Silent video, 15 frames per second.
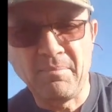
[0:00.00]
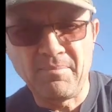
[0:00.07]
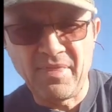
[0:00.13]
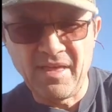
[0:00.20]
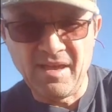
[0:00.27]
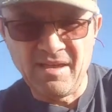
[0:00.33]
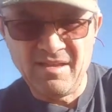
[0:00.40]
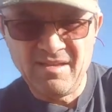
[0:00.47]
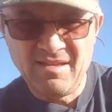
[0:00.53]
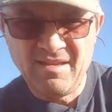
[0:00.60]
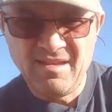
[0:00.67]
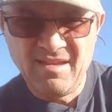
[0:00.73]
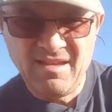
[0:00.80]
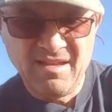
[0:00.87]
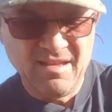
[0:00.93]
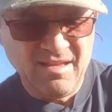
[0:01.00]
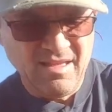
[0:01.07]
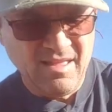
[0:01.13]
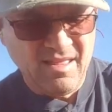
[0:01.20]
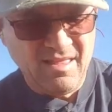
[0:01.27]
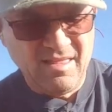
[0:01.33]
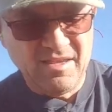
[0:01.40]
up
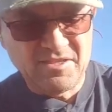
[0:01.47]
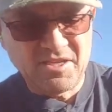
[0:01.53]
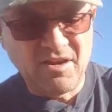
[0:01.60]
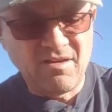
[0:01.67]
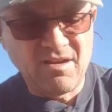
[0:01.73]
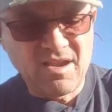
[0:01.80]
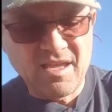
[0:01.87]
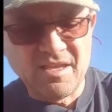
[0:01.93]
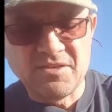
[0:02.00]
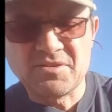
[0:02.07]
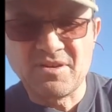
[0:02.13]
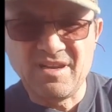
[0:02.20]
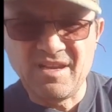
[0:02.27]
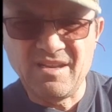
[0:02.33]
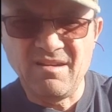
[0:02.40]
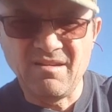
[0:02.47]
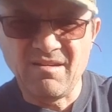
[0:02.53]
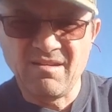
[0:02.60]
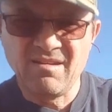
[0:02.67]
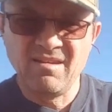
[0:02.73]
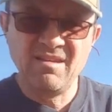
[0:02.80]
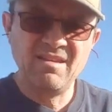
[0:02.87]
this area is right
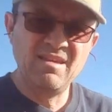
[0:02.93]
here.